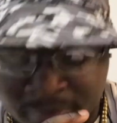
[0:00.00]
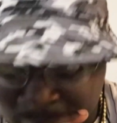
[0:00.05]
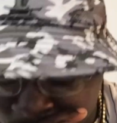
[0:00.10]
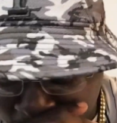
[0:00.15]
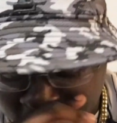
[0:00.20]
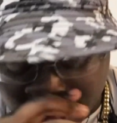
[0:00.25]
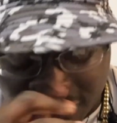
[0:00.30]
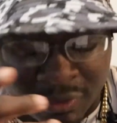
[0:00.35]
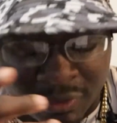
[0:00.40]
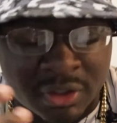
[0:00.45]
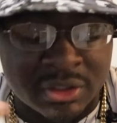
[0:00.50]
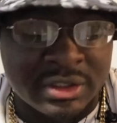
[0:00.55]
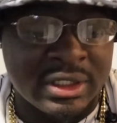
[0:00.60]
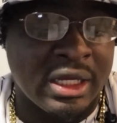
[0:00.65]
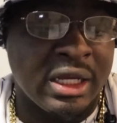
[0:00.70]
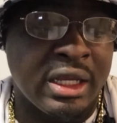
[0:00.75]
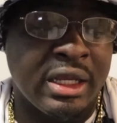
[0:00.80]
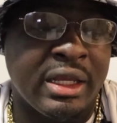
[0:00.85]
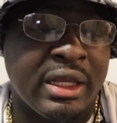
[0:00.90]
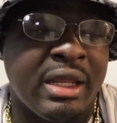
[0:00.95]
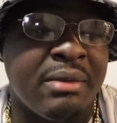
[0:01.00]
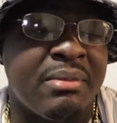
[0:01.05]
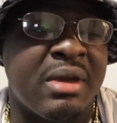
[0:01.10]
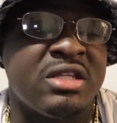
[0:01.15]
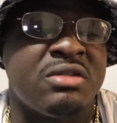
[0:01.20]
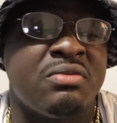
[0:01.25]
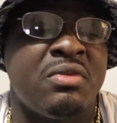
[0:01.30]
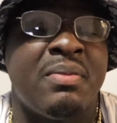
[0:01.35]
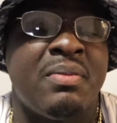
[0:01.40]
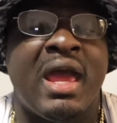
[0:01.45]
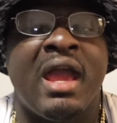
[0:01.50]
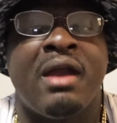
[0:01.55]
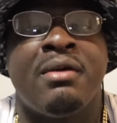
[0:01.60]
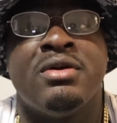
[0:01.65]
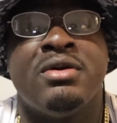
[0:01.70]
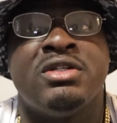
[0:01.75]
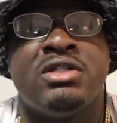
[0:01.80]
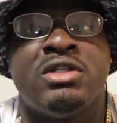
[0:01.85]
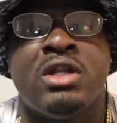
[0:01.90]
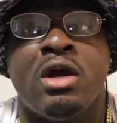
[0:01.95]
paying him the $1,200
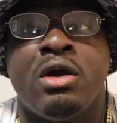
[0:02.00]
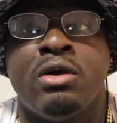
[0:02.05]
and